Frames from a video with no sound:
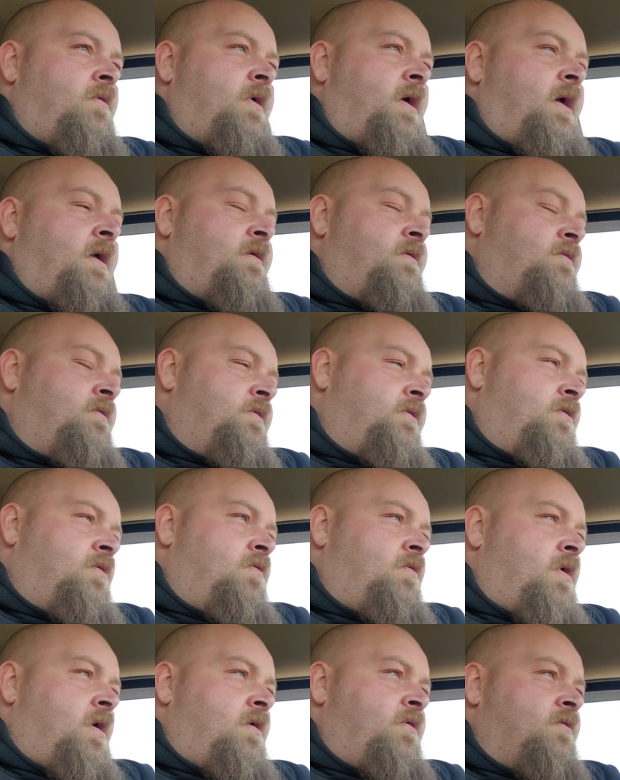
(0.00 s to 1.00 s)
and you
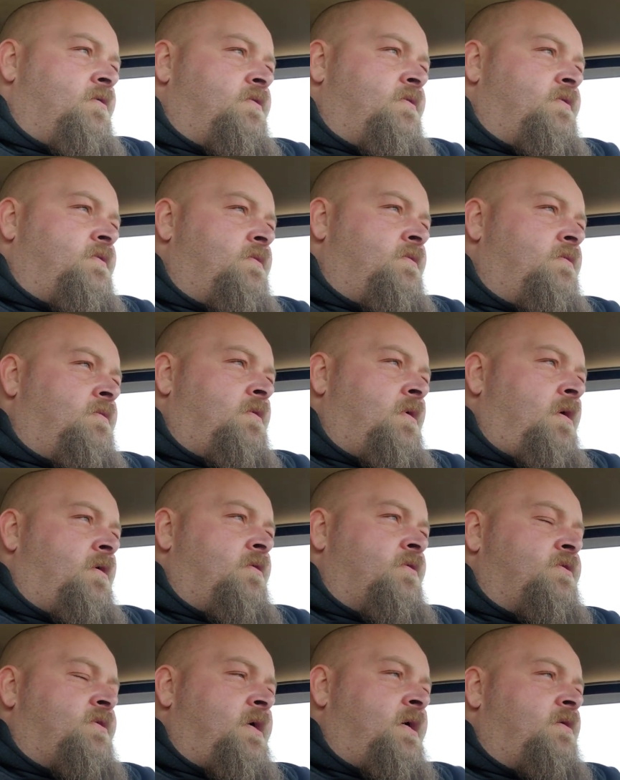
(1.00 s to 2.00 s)
know Others
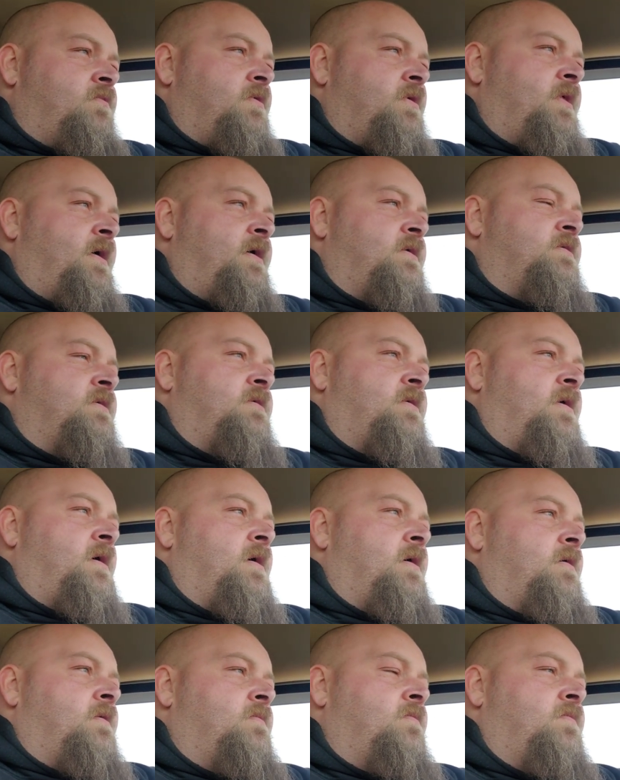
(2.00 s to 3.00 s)
others can relate to
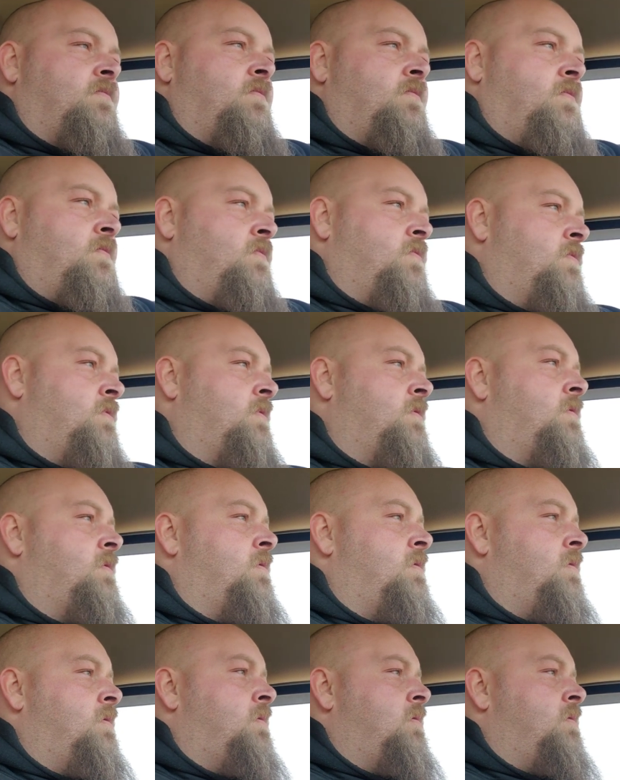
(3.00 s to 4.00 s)
that.
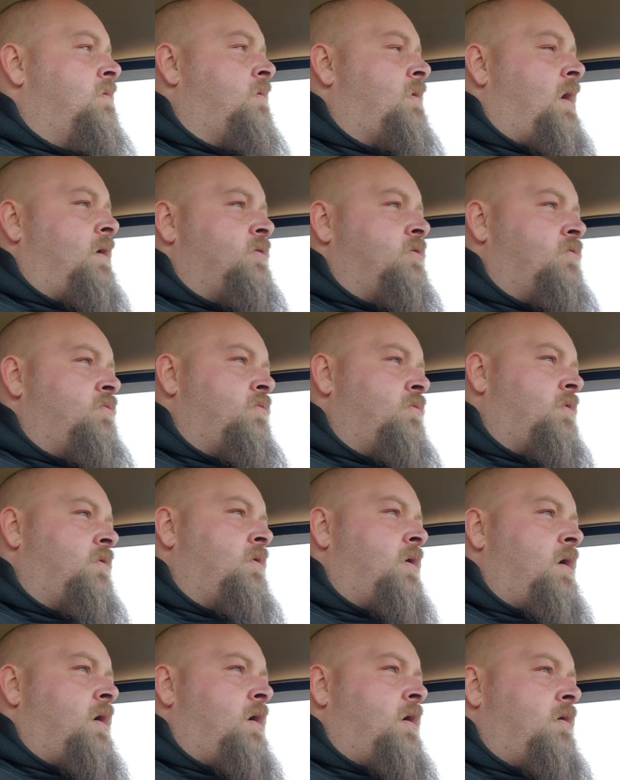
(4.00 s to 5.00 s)
I knew
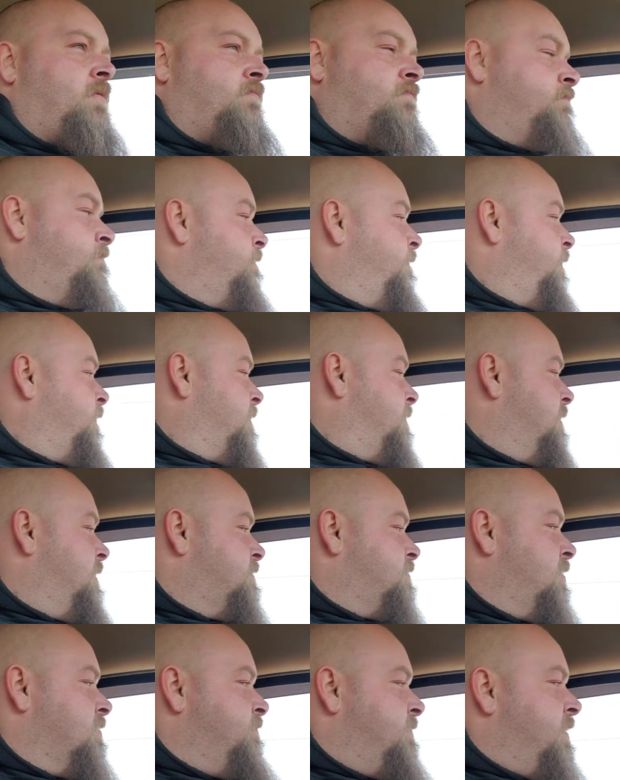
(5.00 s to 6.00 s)
um, it
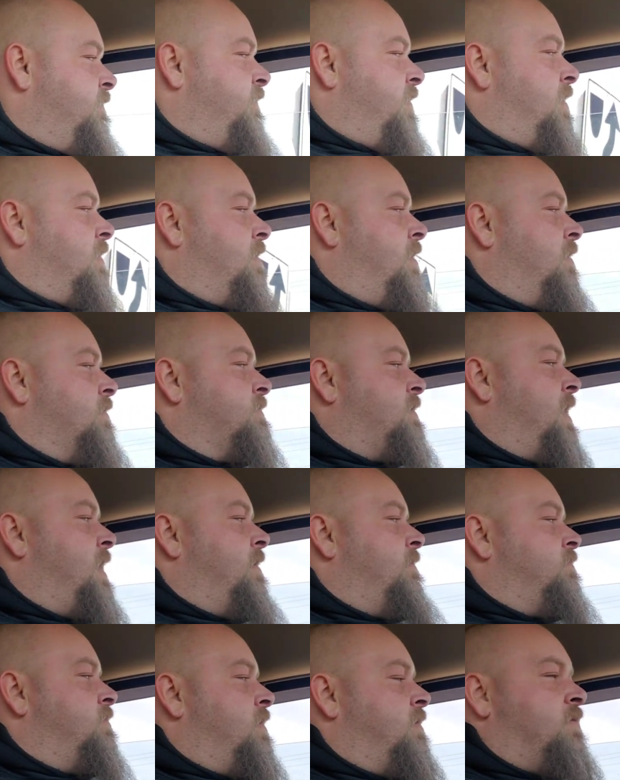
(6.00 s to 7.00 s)
took me a very long
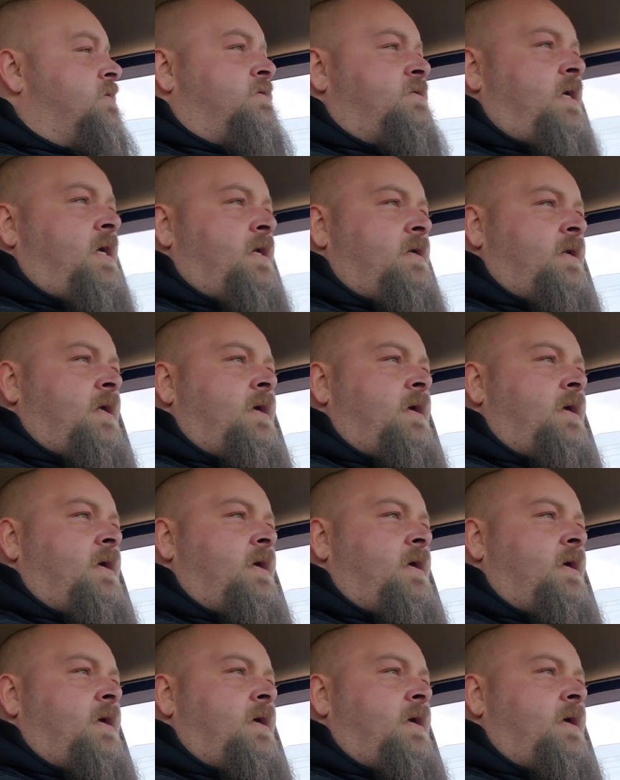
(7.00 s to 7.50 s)
time to understand